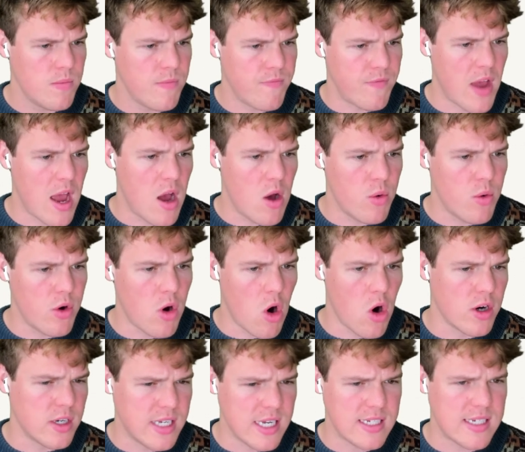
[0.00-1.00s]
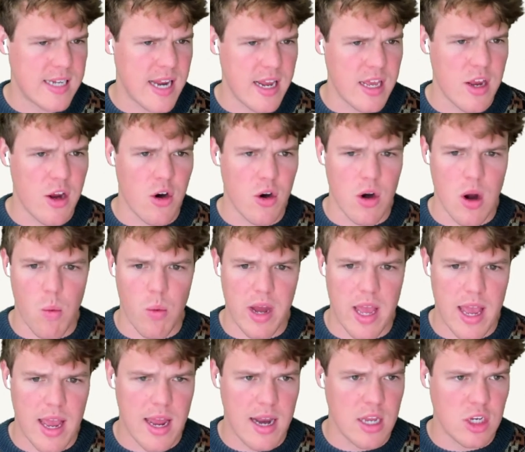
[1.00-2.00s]
Found our test data here. I went
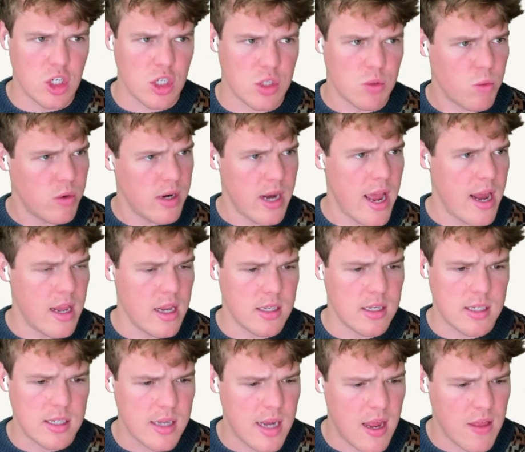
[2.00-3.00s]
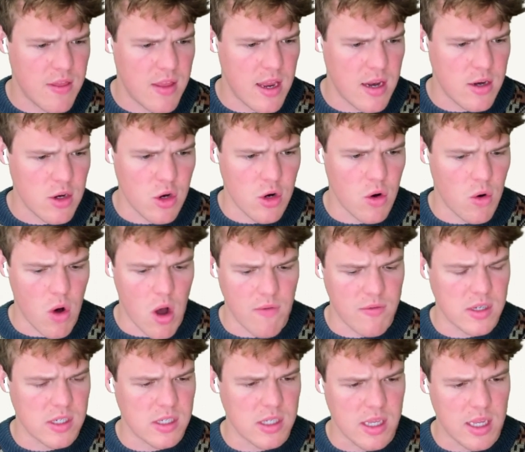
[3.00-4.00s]
ahead and just went edit and then, you know,
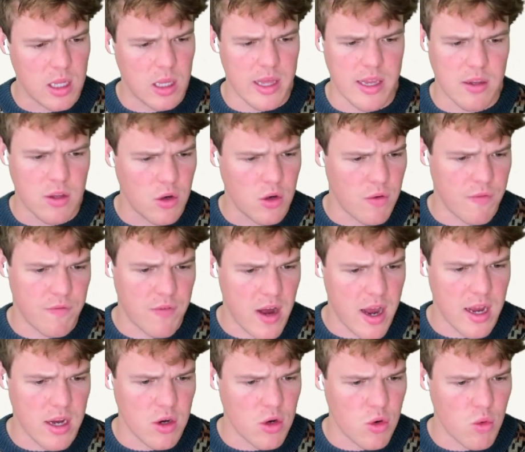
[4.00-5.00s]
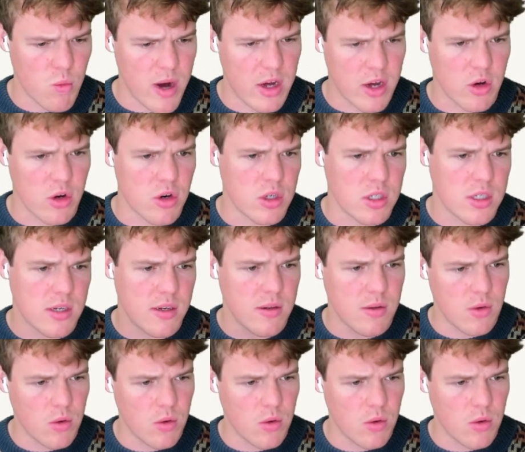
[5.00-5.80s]
obviously click, you know, find new records.